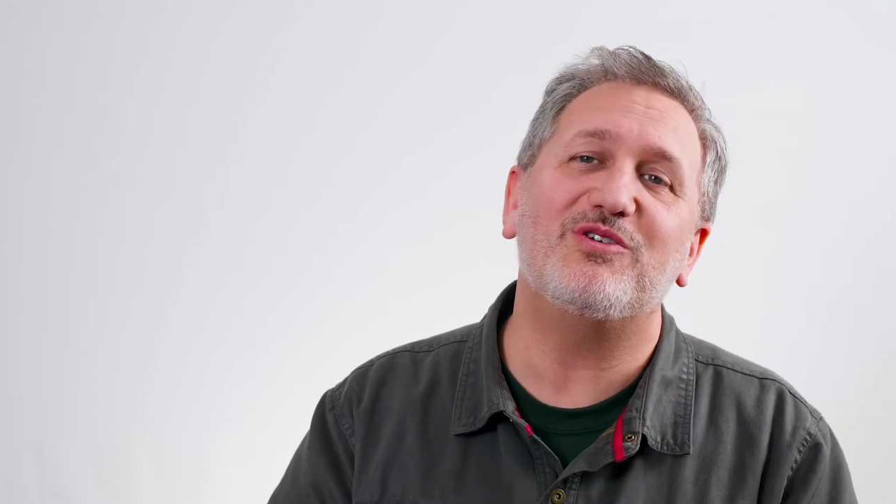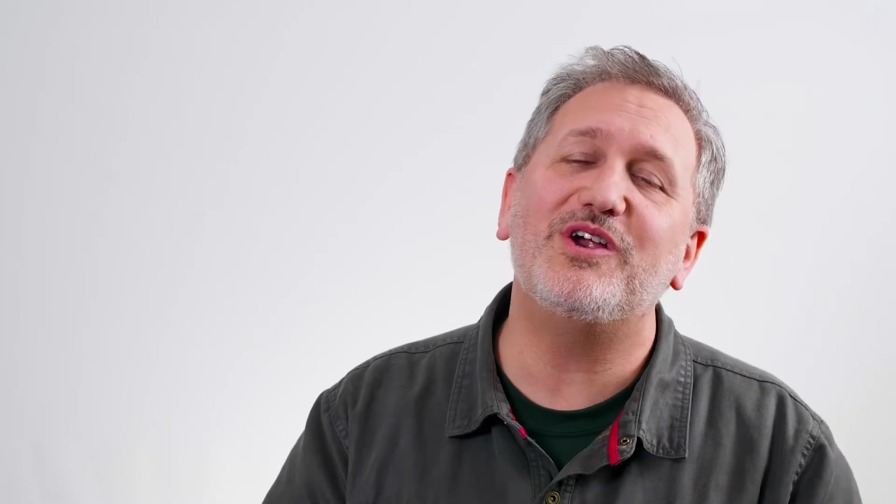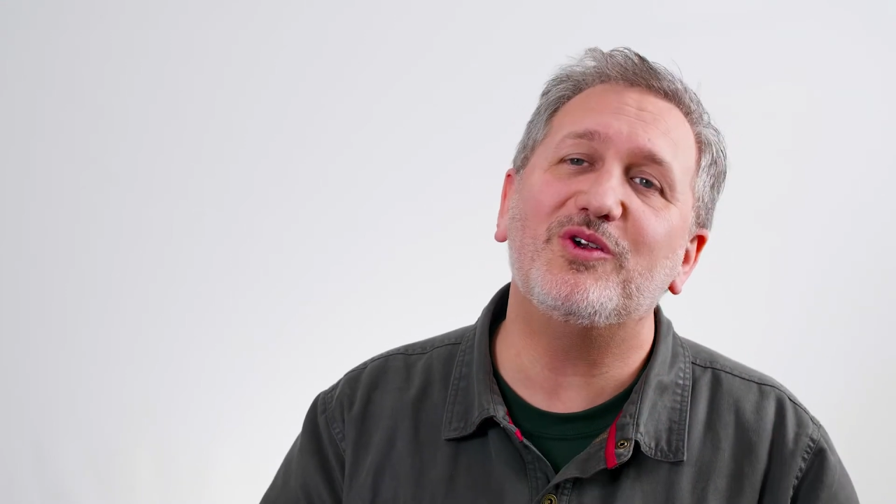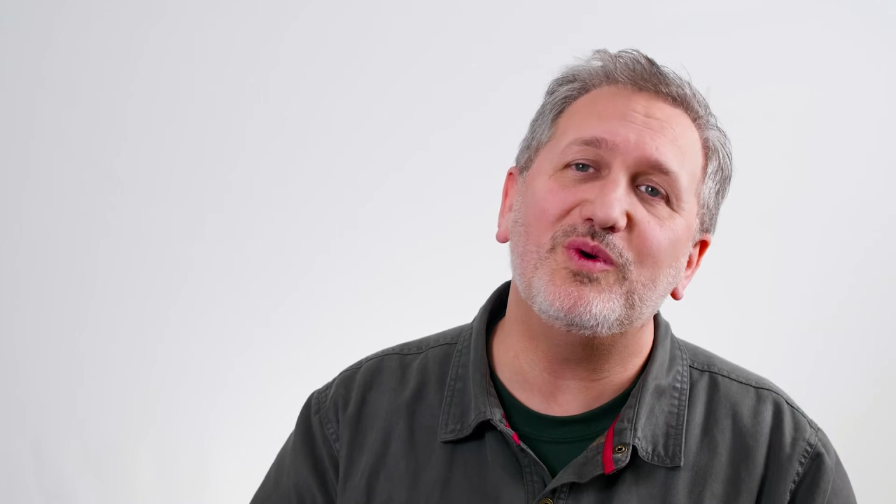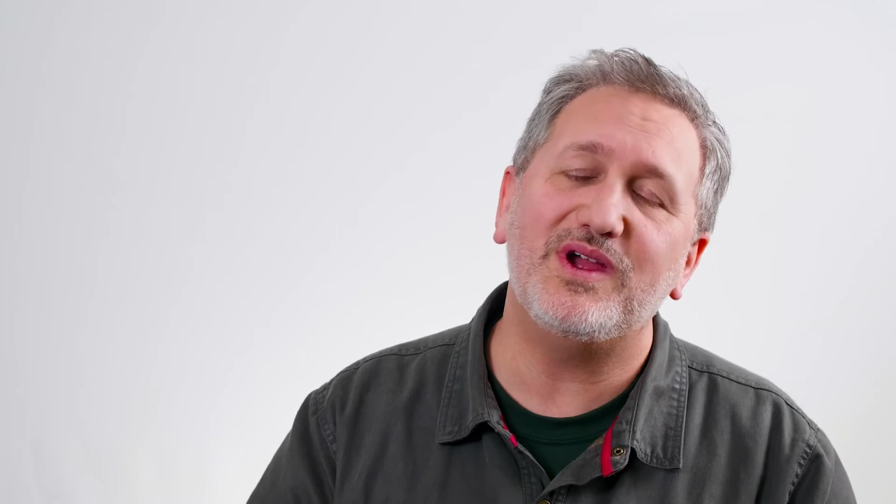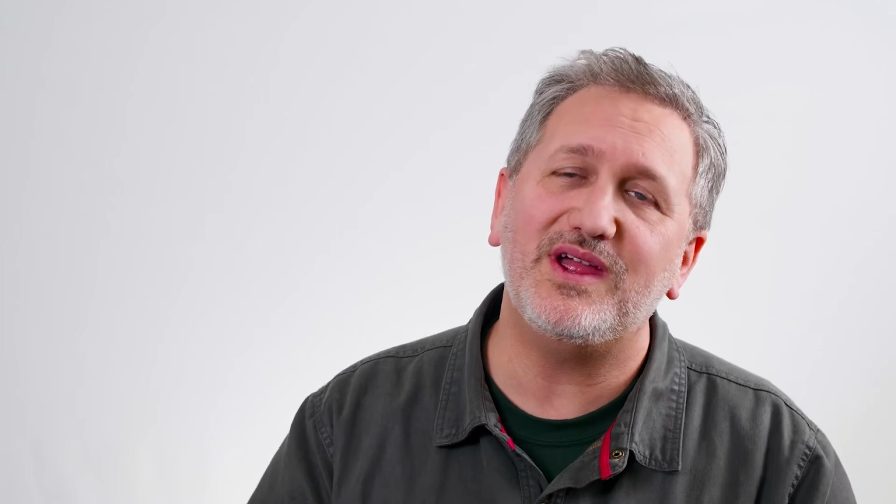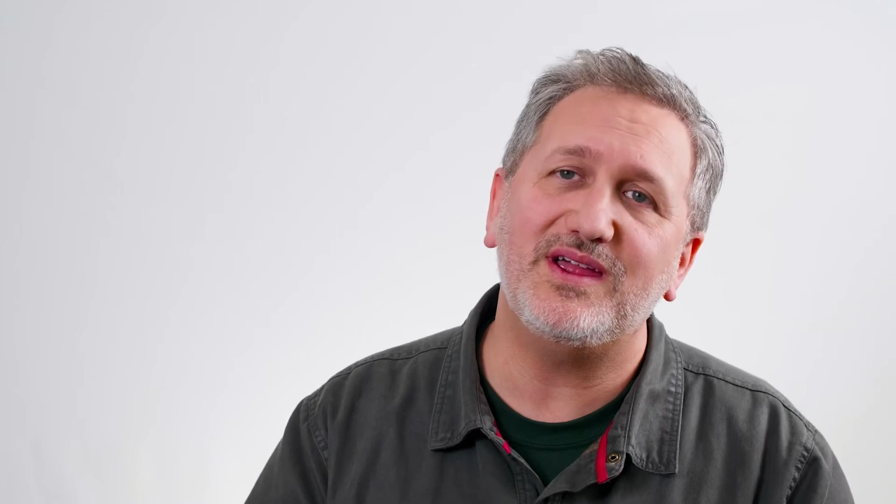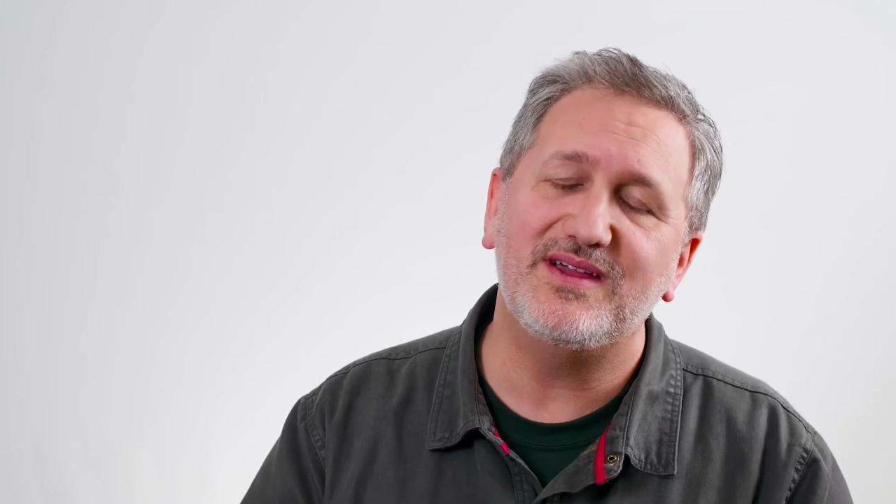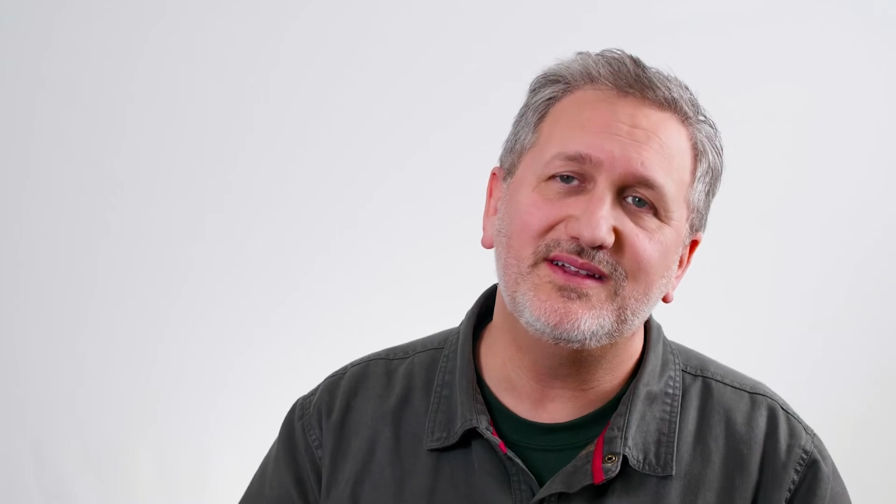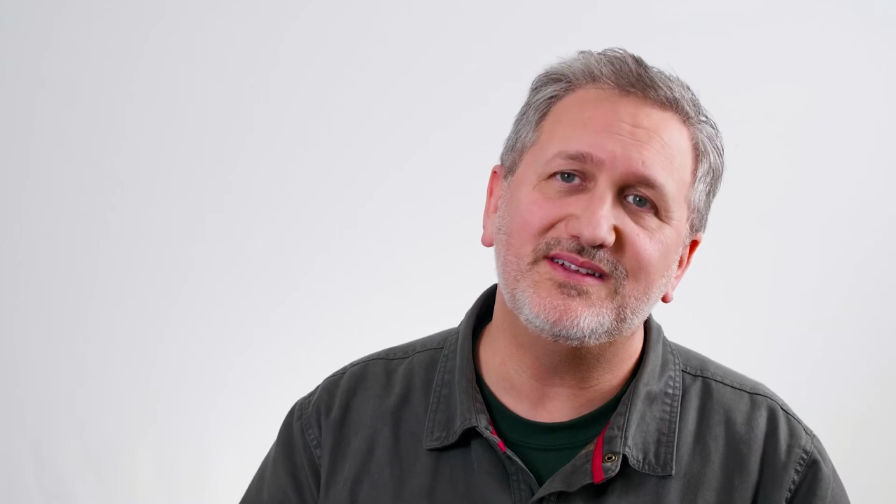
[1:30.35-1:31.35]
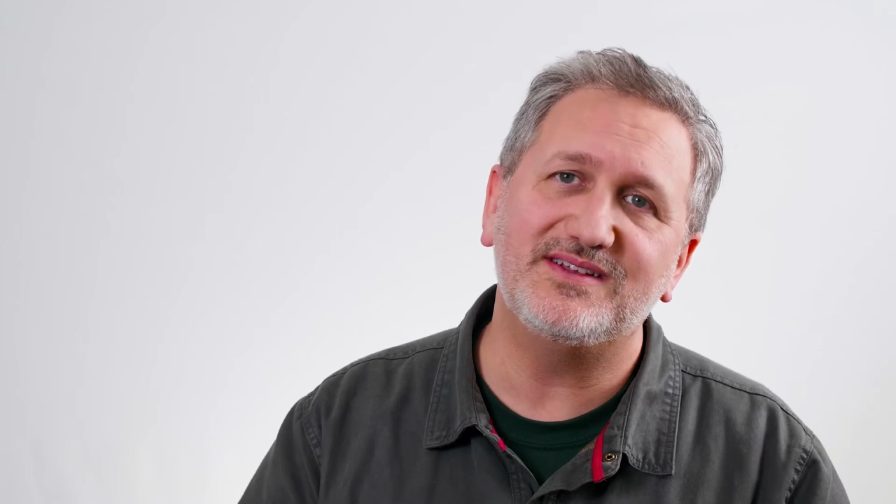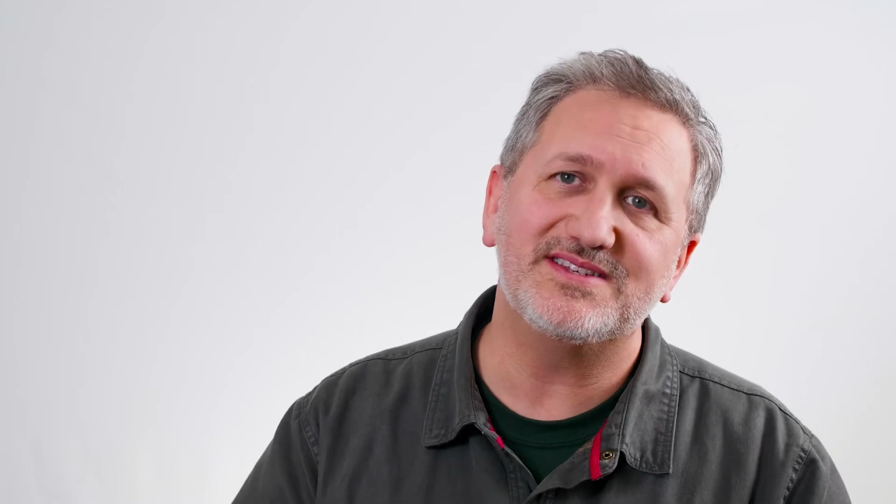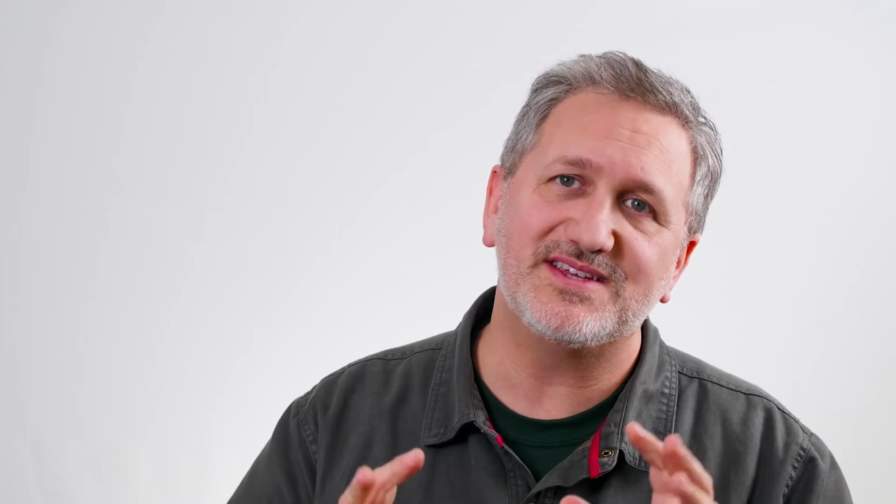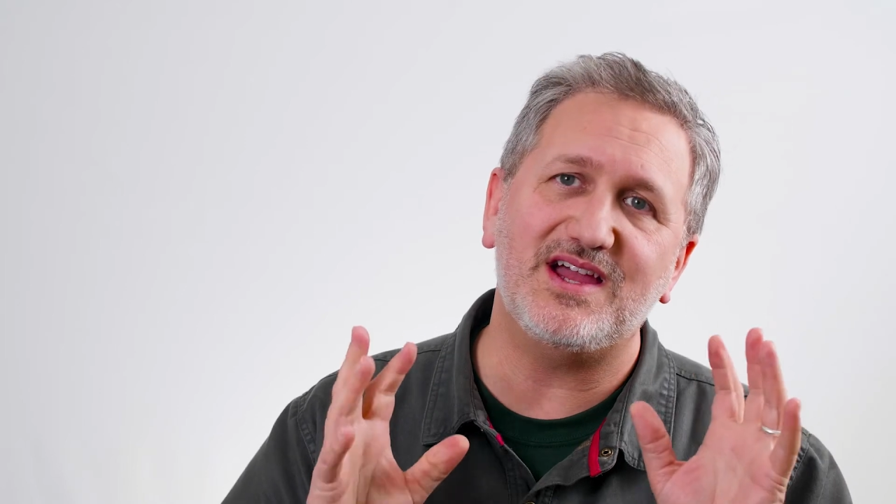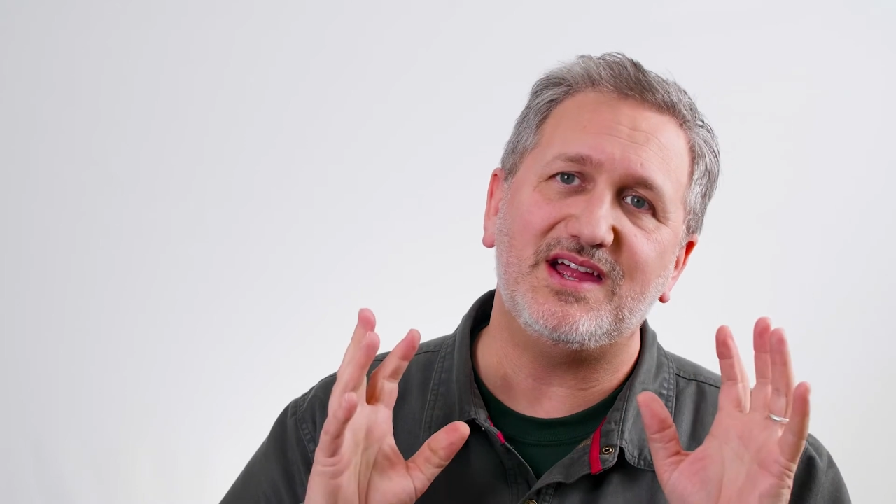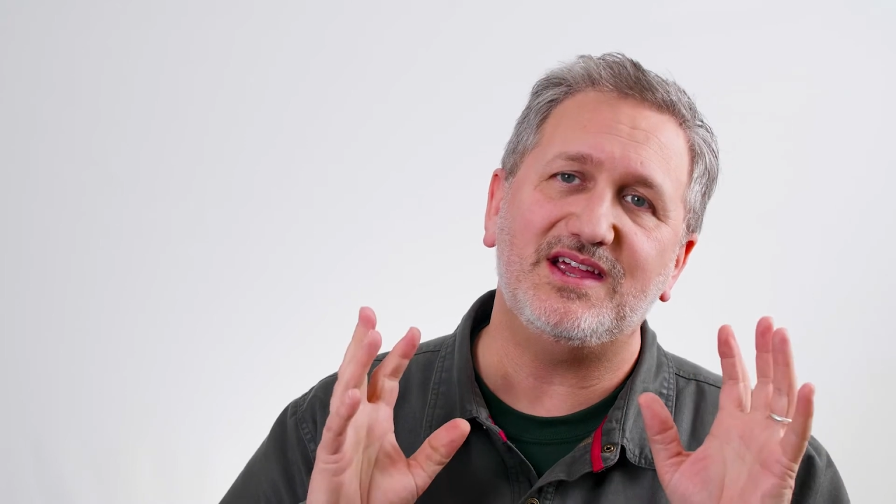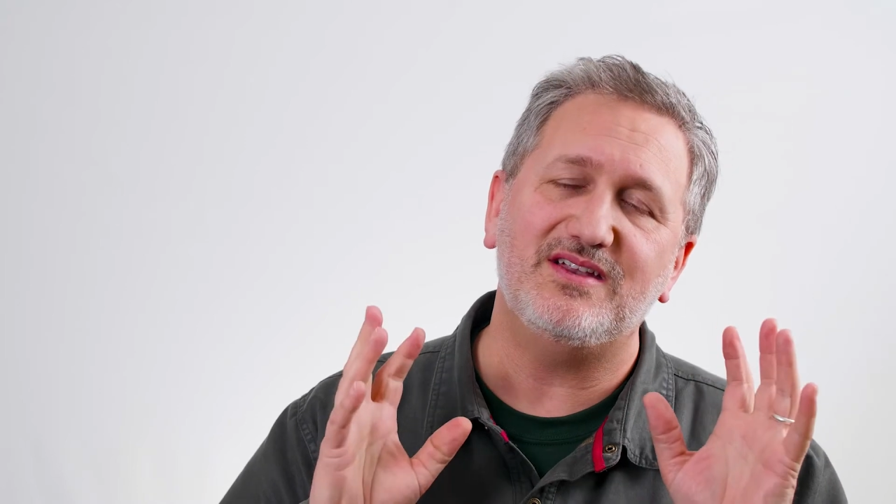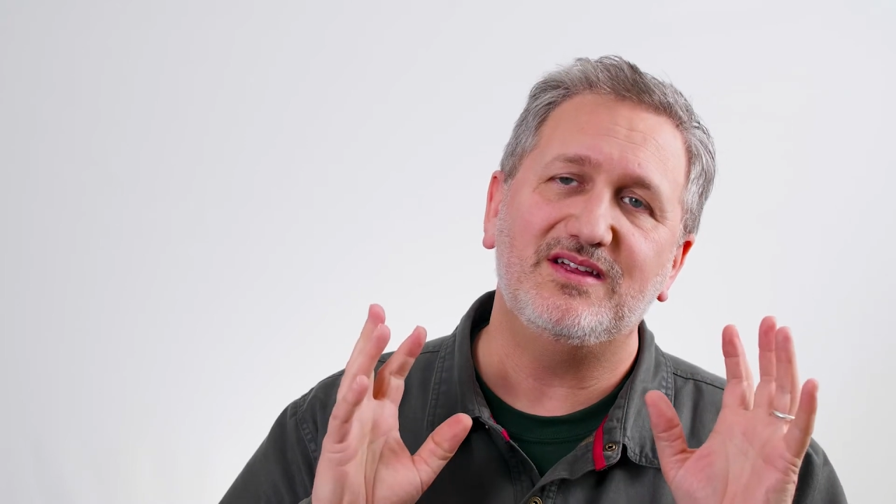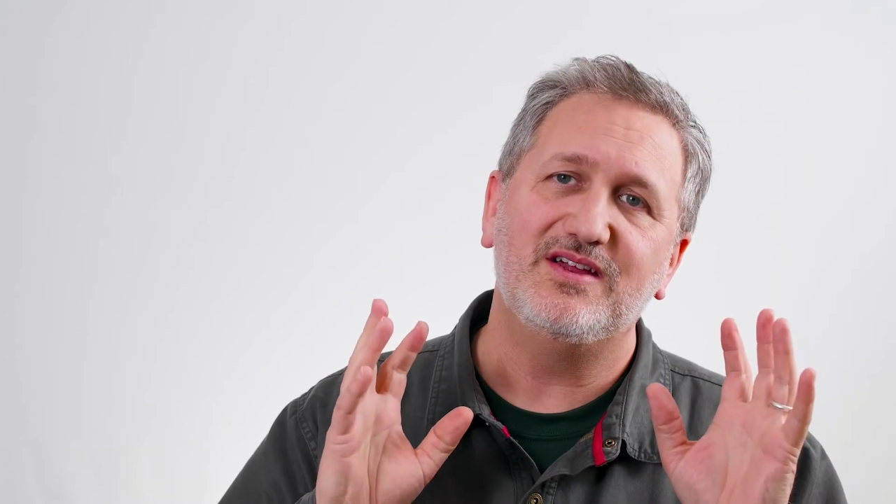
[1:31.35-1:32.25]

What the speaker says: right away to design